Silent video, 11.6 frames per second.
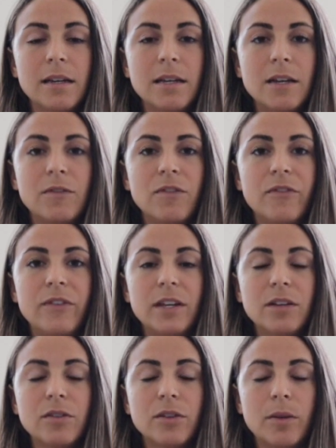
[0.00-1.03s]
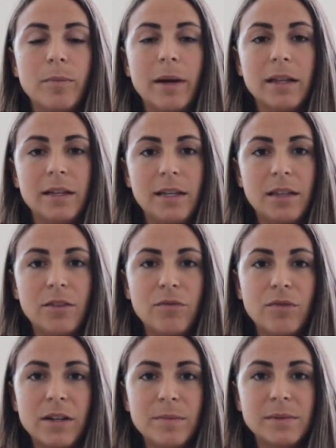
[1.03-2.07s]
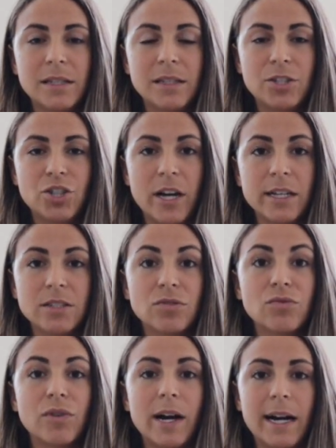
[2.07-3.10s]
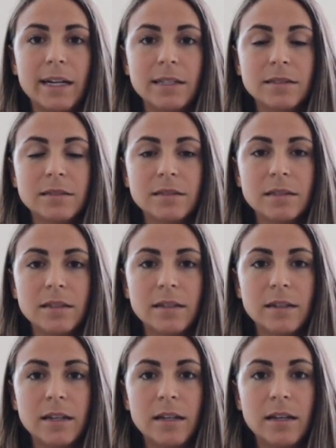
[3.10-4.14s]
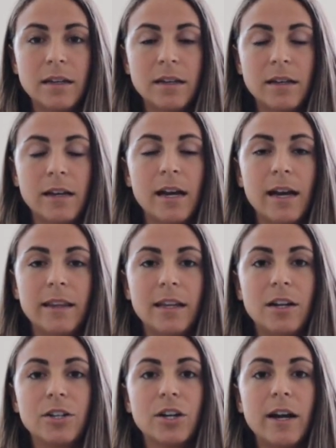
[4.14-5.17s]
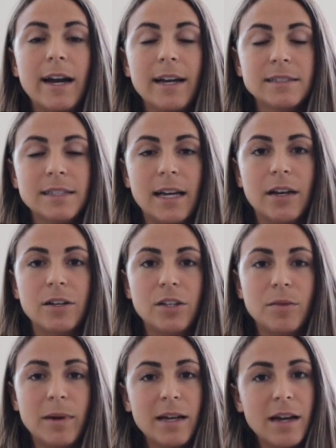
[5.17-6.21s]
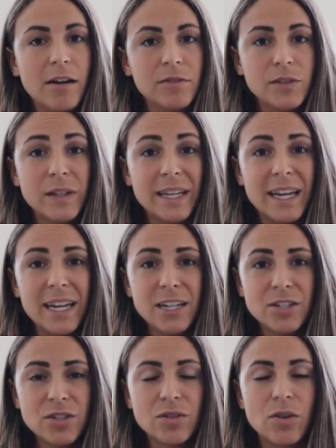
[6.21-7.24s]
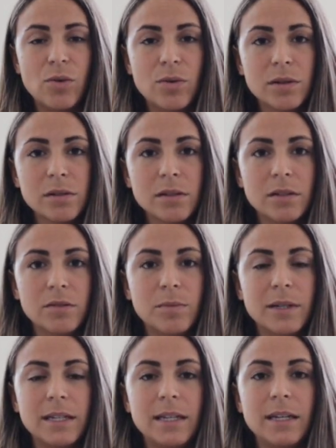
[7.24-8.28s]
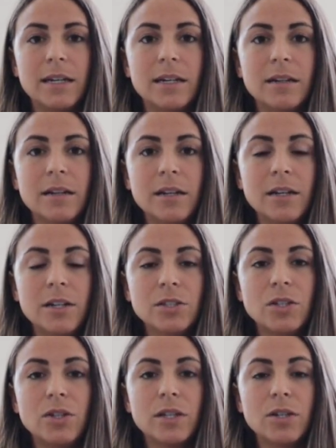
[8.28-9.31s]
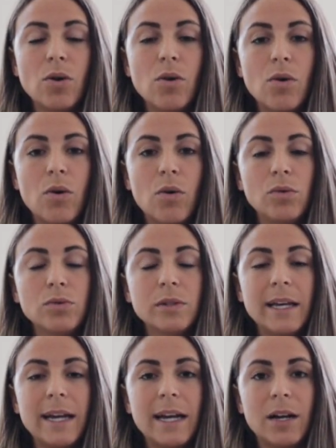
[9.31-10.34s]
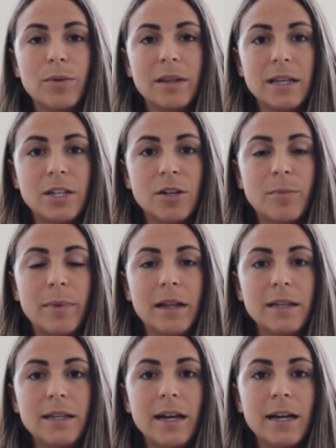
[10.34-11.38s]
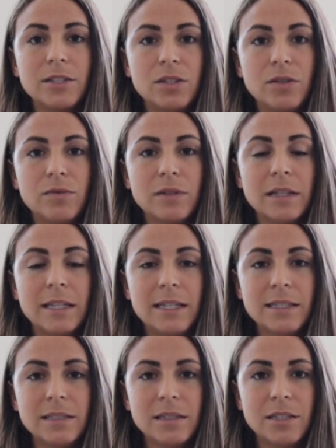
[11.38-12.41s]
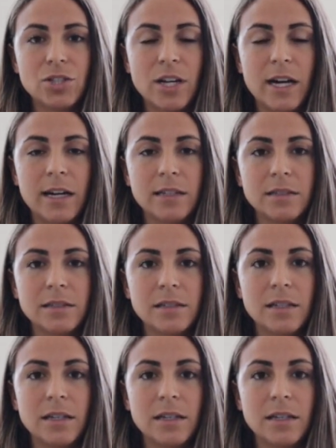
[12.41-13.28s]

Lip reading: and feel the belly, the ribs, and the chest rise. And then on your exhale, you might have to engage your core a little bit here, so you can hold the air within your belly as you release the chest,